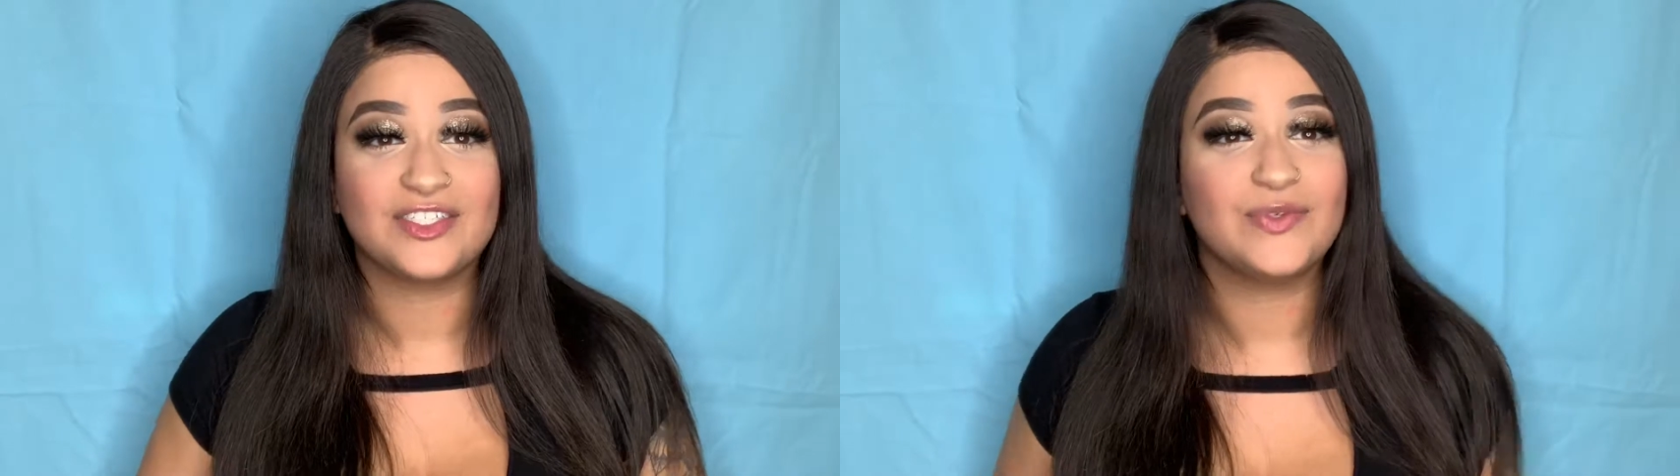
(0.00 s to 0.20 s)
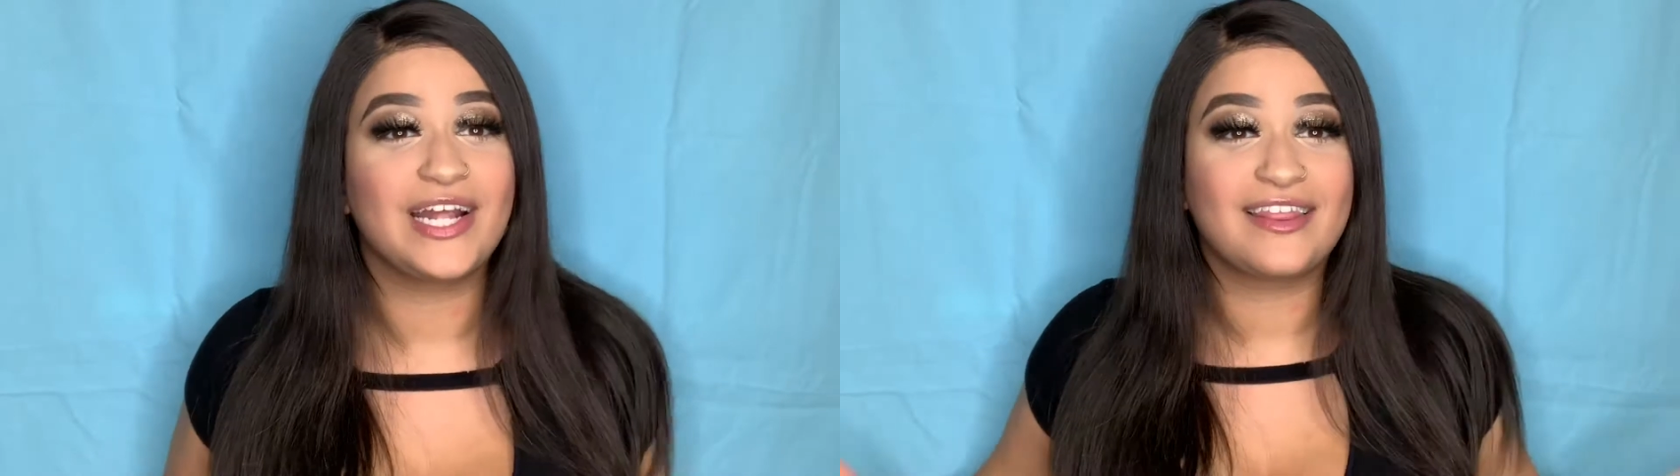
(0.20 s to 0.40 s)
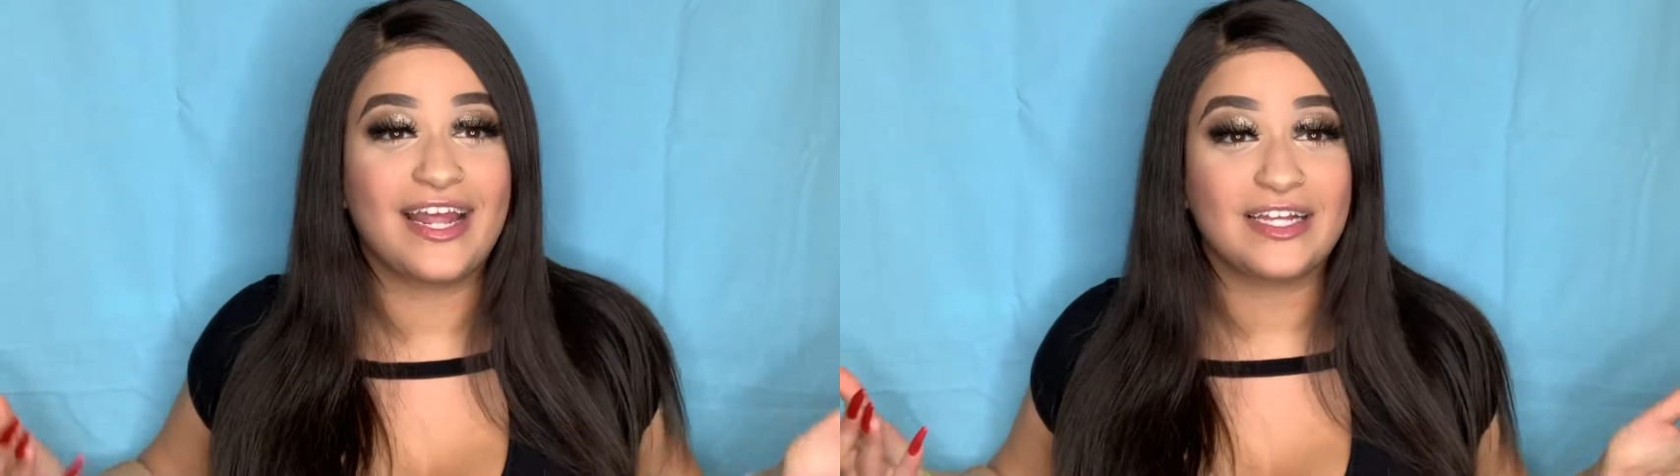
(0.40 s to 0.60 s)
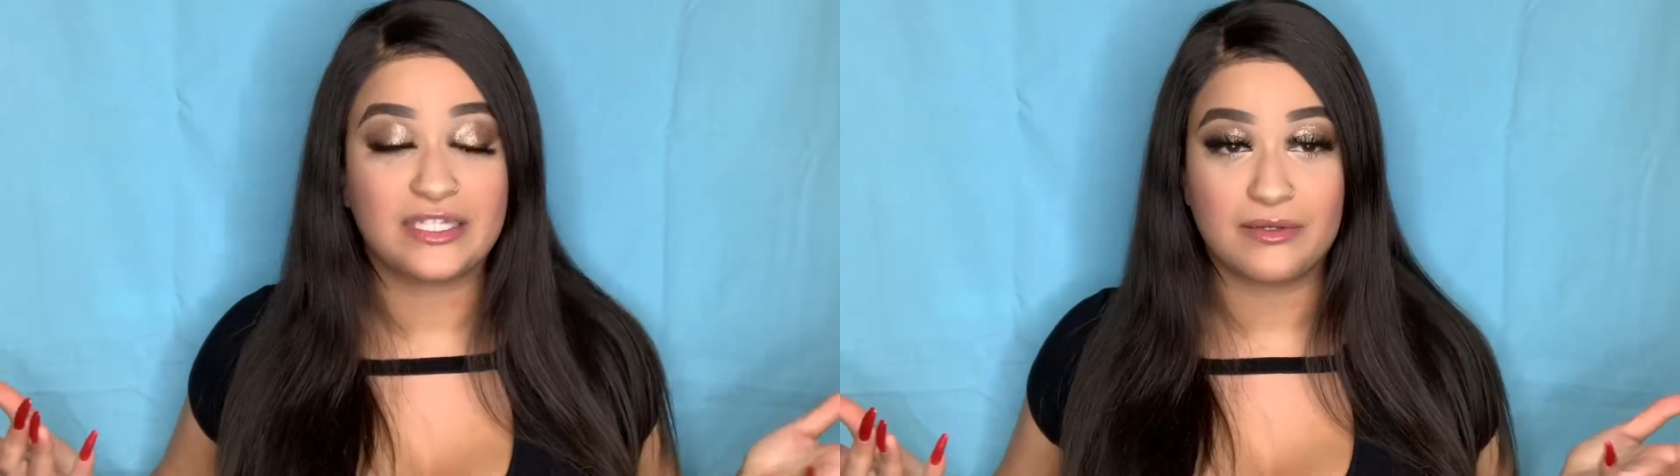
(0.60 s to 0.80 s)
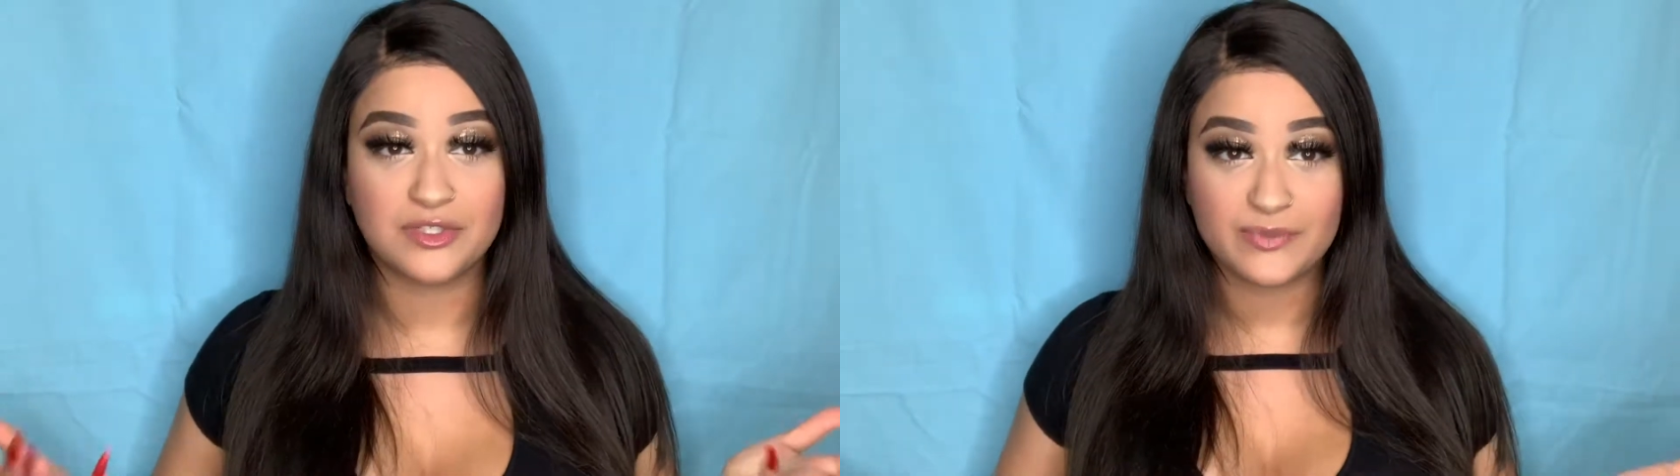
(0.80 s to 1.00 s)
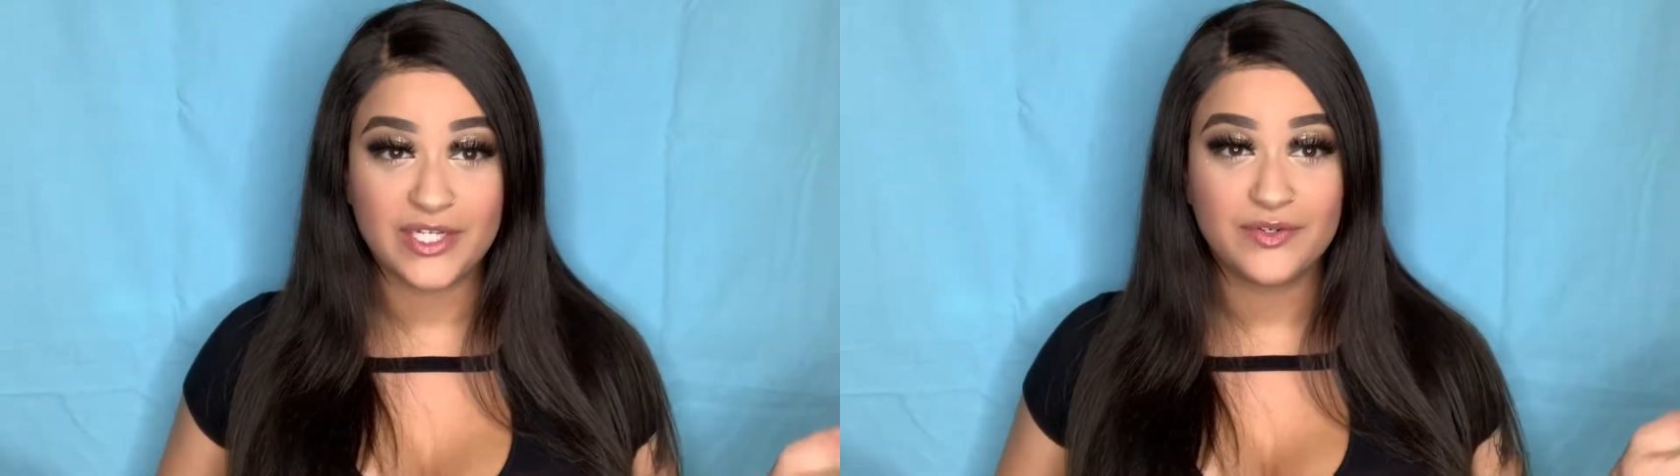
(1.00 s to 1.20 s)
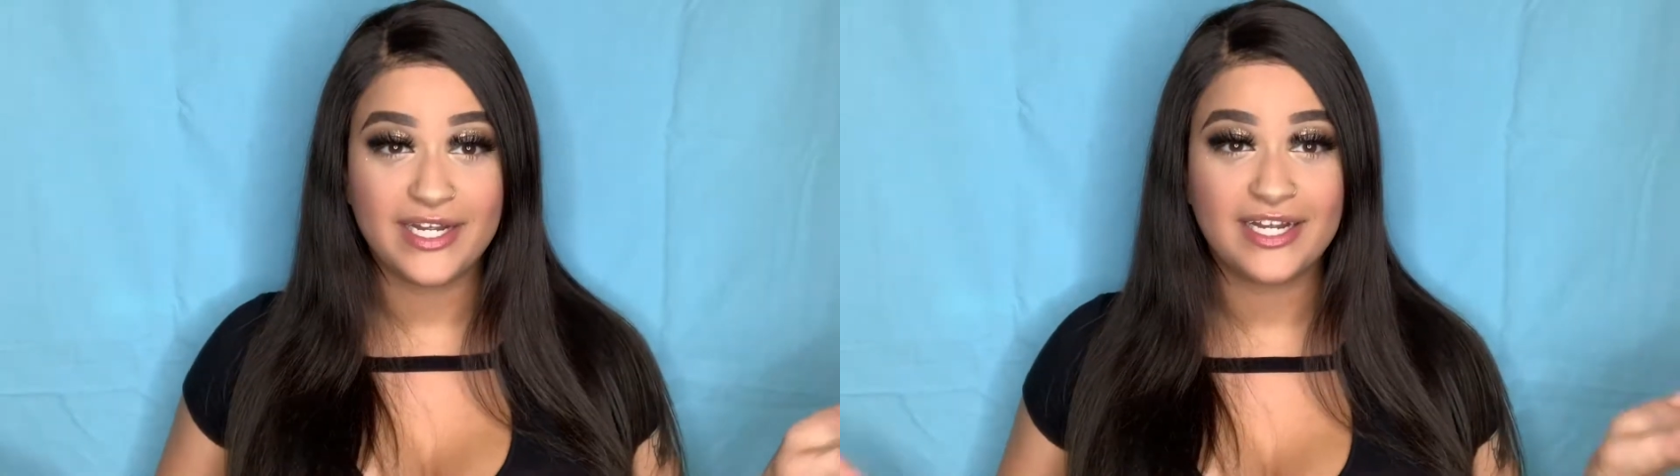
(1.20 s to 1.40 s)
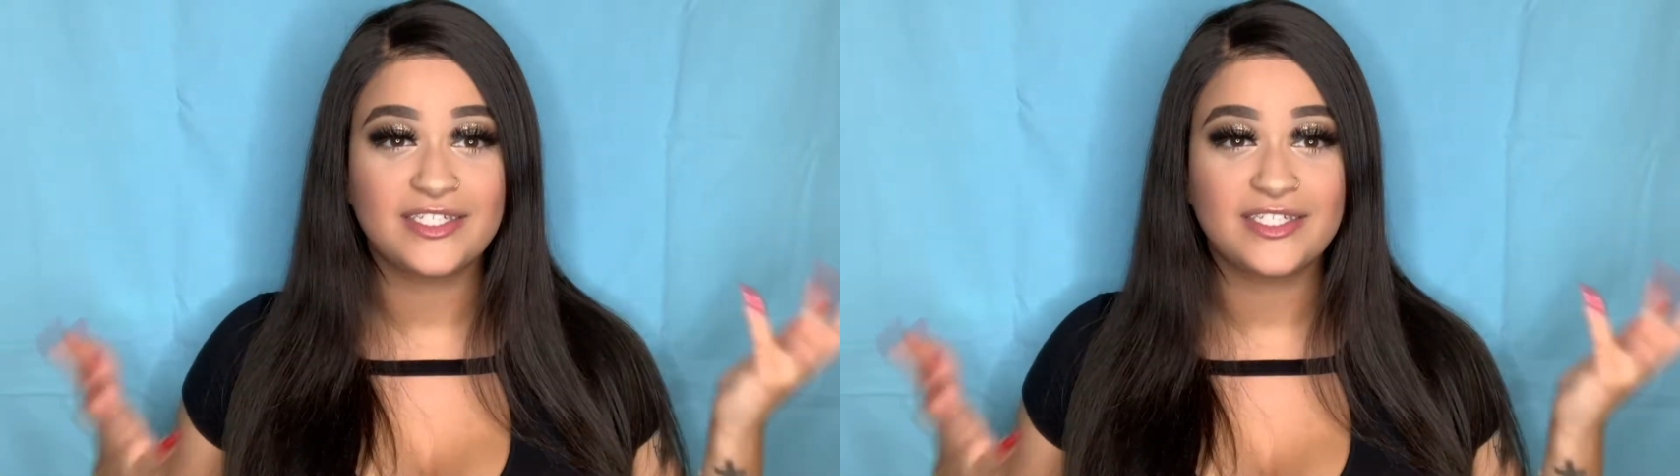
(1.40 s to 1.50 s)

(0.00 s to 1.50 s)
doing things that I'm supposed to be doing.